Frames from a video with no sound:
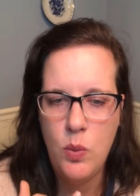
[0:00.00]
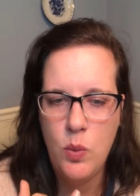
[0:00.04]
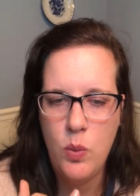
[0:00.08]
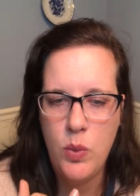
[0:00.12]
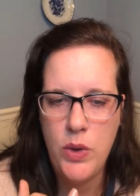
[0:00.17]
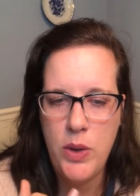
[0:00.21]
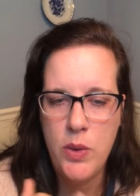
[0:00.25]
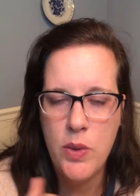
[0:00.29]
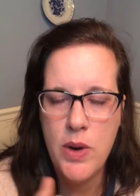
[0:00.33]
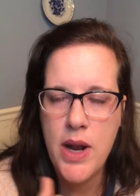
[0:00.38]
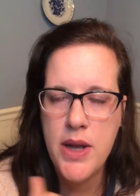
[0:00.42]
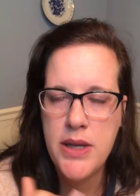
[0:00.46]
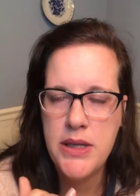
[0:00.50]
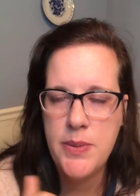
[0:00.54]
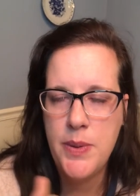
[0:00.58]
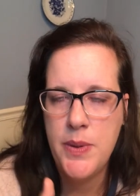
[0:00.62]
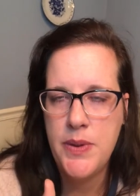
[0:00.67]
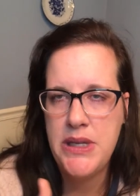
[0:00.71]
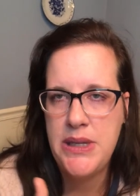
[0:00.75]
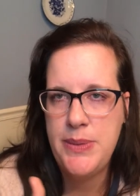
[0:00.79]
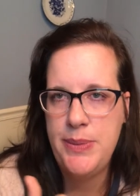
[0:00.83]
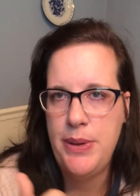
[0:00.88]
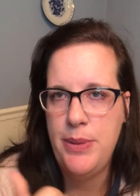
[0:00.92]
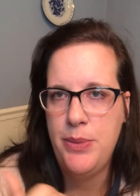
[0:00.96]
you're not
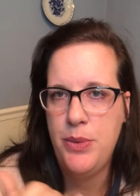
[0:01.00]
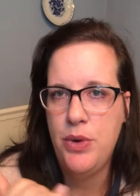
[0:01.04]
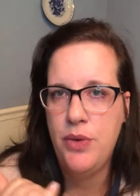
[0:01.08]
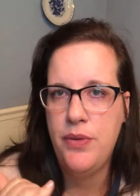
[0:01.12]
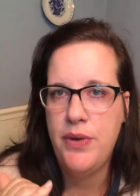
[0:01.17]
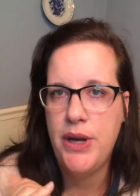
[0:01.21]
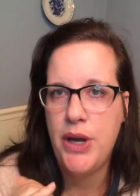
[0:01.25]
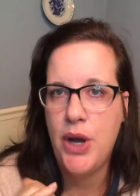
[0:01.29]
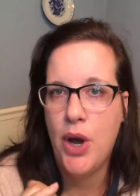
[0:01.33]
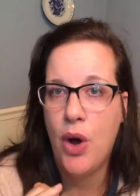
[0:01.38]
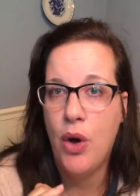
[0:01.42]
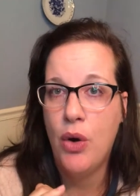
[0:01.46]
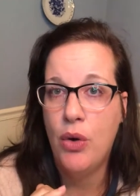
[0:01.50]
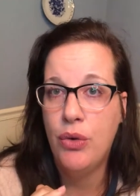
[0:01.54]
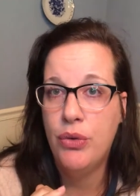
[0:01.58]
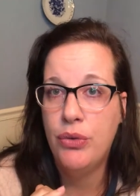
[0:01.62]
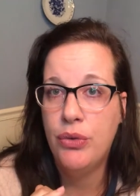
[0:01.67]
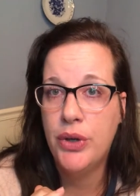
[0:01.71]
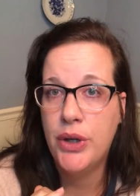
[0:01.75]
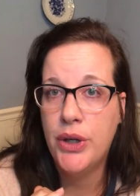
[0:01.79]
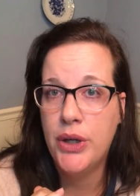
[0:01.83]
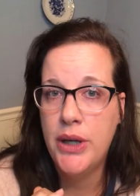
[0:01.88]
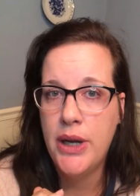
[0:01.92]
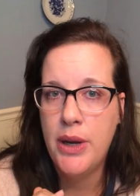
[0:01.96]
supposed to be moving
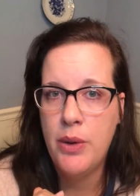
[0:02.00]
over.